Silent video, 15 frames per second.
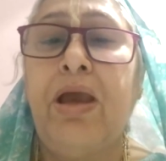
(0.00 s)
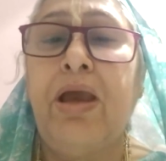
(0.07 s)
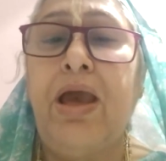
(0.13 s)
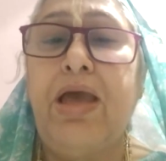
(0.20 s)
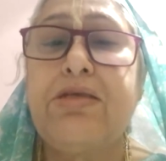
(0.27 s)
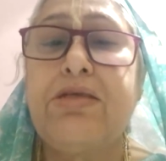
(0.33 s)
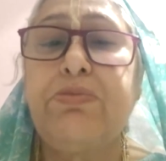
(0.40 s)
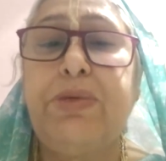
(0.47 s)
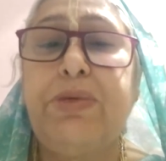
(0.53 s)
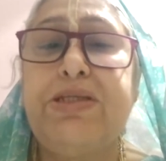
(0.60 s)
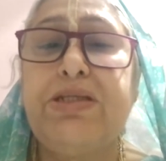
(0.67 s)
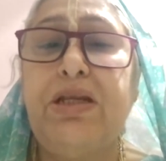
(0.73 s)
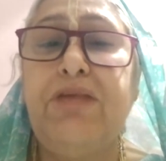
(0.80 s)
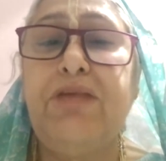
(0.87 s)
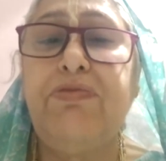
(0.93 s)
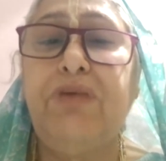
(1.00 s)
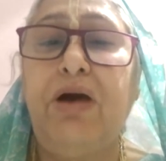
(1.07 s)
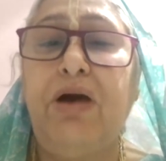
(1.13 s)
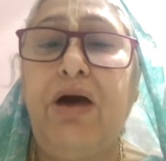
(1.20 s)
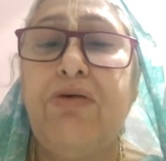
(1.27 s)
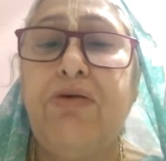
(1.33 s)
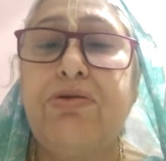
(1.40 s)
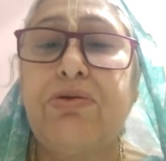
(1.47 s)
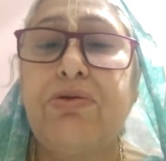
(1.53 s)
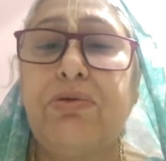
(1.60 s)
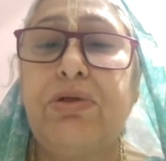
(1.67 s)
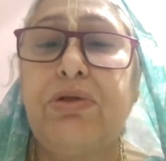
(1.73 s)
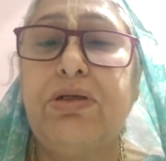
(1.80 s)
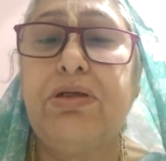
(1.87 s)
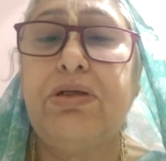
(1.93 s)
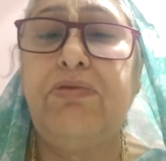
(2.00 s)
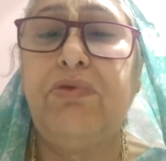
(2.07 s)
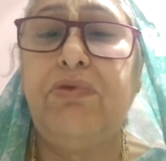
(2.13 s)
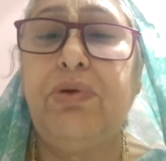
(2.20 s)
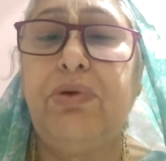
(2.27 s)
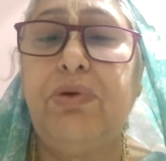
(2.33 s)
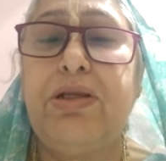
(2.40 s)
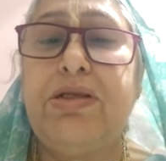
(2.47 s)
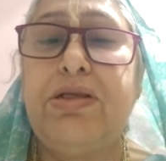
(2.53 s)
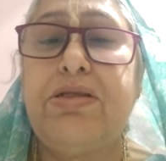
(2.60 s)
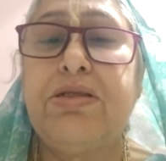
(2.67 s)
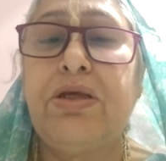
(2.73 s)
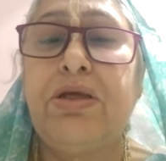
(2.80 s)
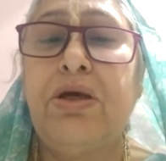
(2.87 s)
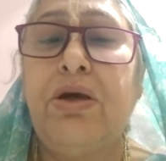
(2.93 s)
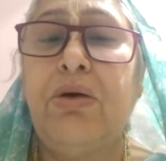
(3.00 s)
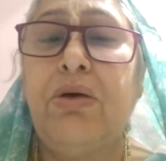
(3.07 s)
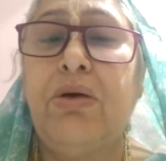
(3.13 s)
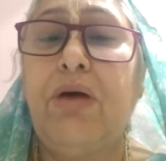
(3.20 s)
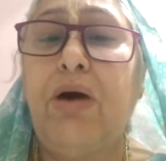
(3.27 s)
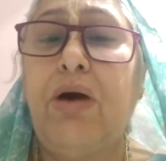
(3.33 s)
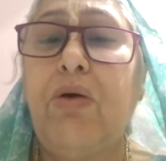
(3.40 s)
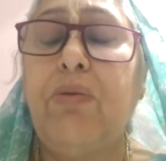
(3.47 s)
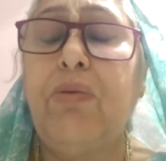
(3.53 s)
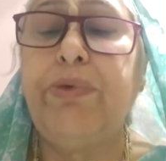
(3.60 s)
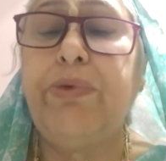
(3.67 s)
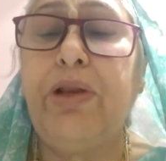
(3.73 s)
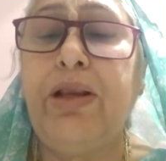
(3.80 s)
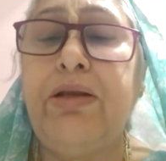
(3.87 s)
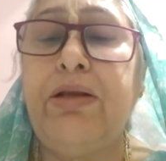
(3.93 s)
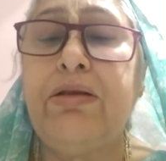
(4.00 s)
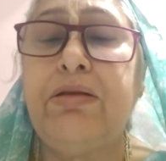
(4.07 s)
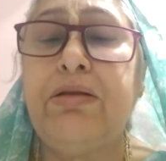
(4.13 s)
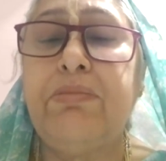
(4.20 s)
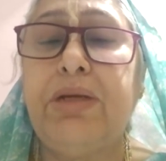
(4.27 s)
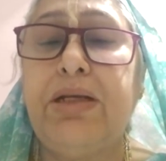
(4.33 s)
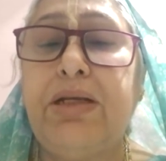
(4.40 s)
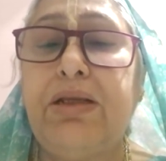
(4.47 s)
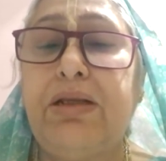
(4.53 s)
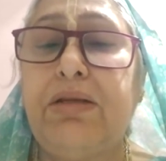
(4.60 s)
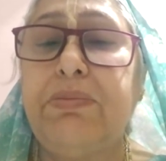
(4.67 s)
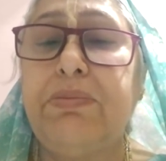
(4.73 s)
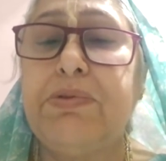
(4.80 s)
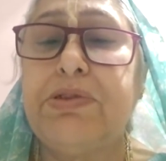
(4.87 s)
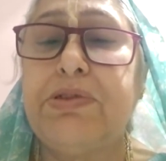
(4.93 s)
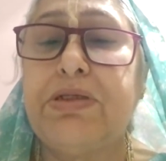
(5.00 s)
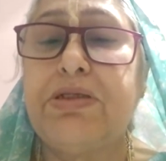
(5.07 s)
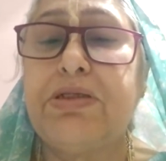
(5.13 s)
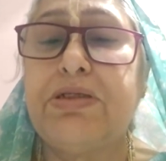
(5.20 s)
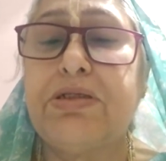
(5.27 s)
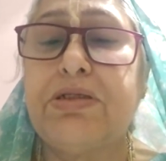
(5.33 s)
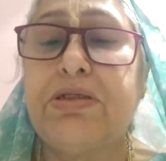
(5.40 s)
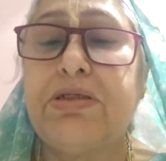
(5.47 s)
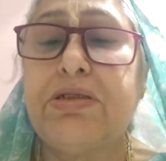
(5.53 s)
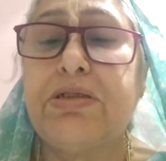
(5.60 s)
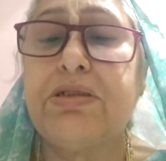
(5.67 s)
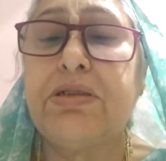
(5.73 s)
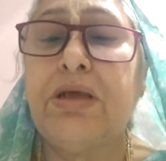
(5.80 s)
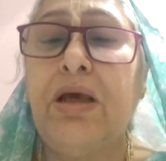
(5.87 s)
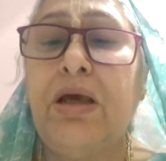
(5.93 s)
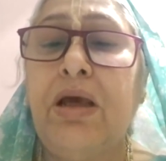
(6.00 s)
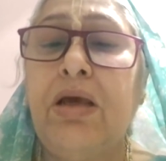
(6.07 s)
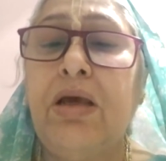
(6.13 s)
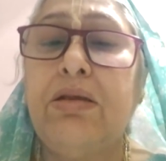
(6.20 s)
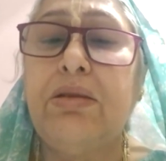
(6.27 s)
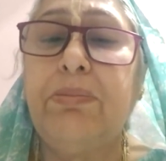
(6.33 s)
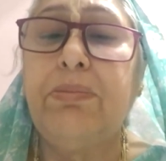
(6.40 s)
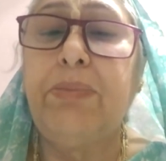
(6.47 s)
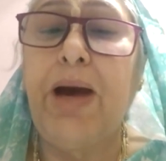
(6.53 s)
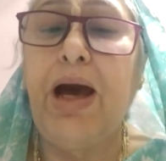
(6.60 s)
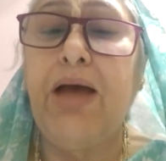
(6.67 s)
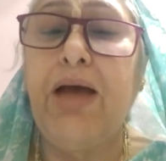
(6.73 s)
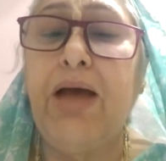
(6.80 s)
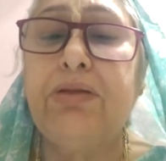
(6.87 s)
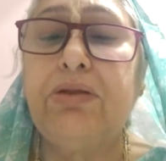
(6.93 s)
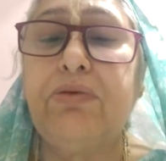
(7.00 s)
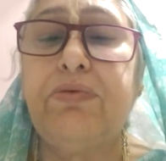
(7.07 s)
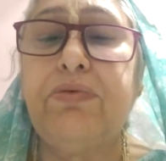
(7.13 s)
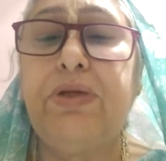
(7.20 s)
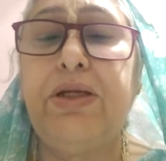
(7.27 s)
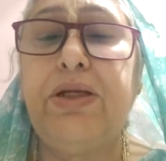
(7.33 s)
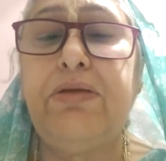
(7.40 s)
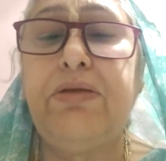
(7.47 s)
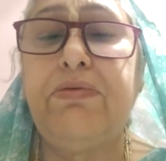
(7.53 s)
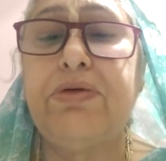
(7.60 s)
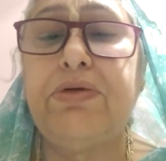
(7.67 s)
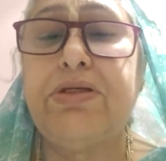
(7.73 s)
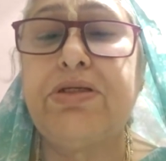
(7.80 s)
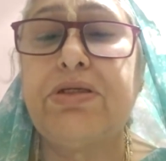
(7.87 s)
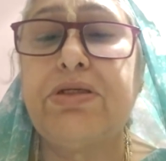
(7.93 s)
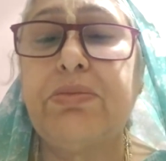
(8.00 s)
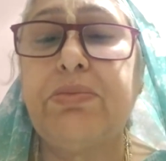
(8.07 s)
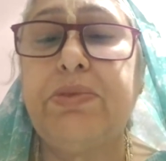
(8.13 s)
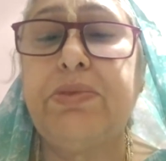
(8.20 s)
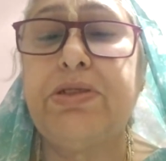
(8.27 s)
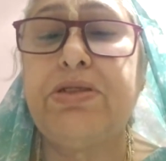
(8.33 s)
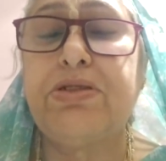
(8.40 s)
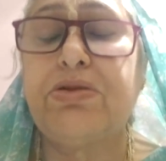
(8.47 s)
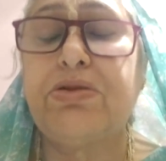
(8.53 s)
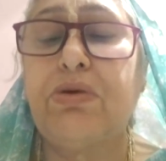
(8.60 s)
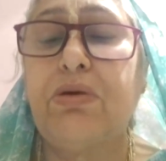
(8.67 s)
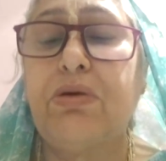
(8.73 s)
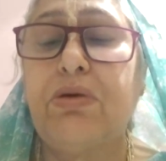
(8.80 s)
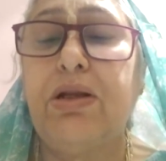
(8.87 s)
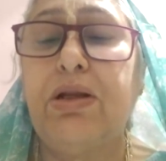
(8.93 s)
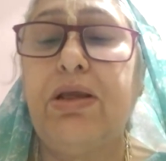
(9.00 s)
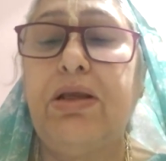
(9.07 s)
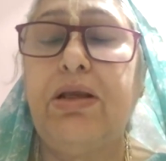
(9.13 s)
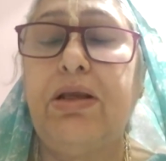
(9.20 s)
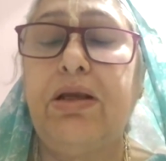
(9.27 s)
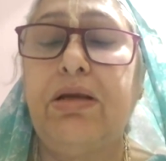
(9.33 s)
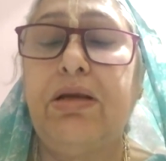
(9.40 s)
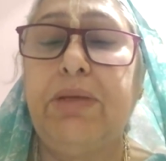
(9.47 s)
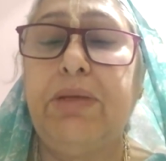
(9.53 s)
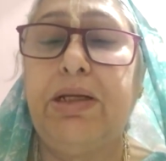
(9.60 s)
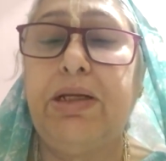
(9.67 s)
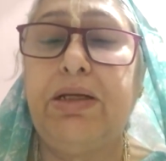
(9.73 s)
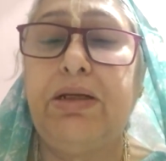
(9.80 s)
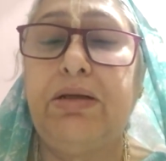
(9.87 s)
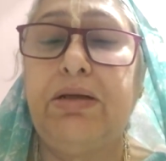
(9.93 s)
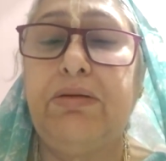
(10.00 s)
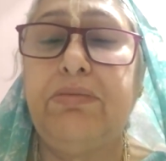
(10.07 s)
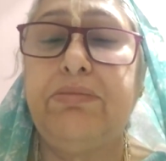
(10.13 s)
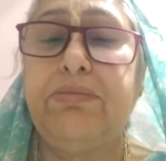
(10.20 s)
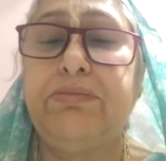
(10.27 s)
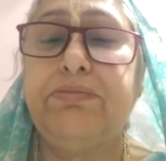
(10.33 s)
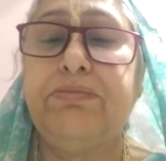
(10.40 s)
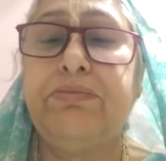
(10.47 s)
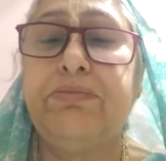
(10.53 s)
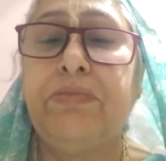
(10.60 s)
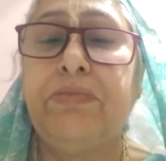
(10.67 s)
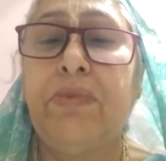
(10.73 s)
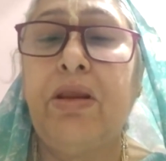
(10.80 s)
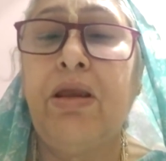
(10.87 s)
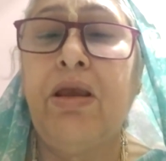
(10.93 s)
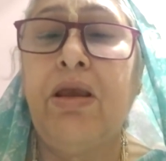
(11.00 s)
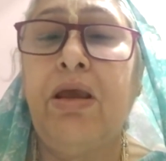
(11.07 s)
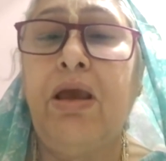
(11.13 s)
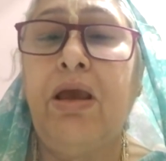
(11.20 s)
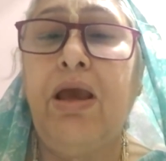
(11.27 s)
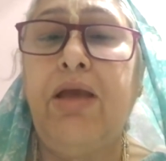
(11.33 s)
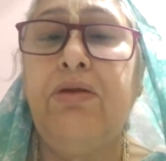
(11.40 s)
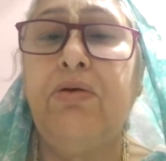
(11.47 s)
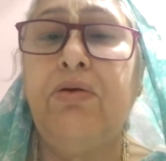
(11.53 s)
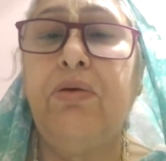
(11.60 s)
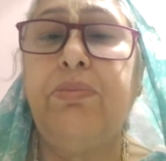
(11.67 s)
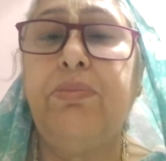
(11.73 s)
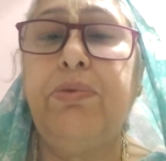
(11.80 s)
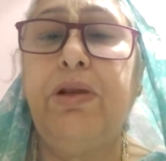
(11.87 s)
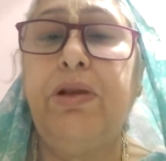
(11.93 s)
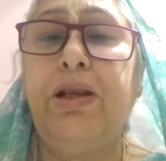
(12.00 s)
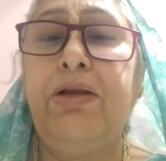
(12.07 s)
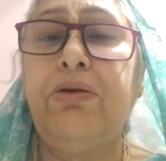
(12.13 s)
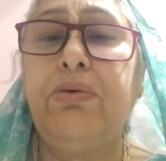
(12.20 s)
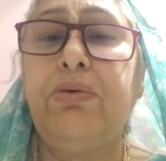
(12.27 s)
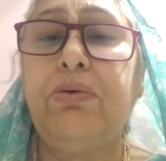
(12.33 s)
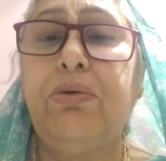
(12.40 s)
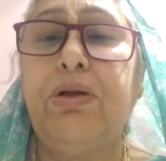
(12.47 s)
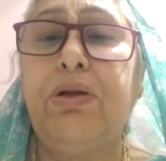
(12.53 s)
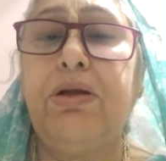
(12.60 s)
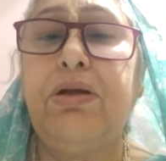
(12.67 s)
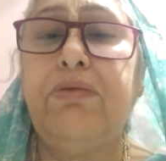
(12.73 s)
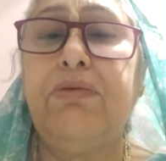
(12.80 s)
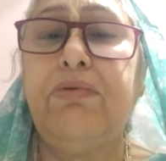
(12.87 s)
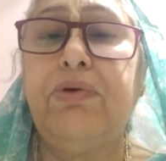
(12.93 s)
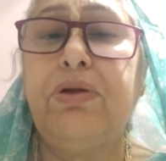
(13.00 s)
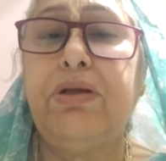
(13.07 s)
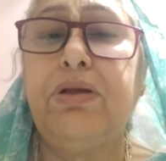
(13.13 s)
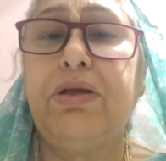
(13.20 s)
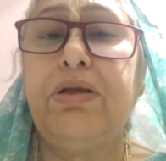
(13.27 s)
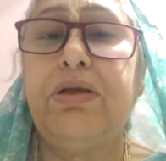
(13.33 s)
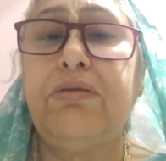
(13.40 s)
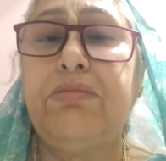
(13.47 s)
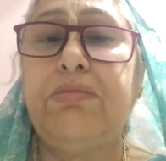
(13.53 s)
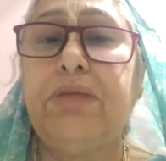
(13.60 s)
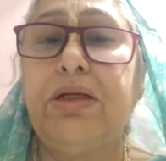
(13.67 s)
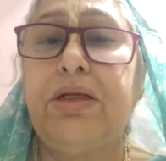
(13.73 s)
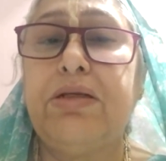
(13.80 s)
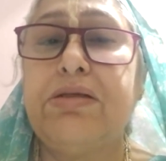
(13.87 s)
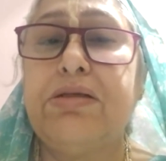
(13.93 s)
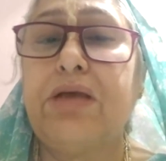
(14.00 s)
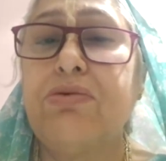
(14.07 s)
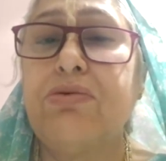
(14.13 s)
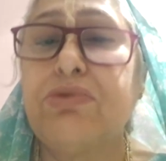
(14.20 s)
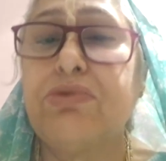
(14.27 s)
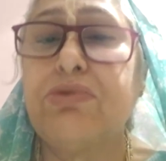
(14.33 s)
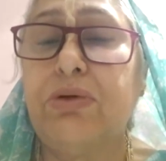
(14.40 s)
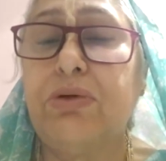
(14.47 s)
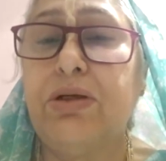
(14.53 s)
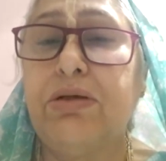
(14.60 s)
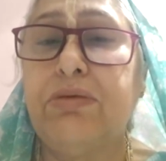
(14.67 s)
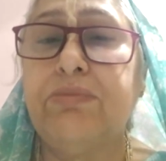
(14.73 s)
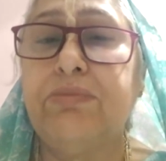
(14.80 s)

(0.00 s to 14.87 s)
Especially for householder devotees who are opulent in material possessions, the path of deity worship is strongly recommended. An opulent holder devotee, that is householder,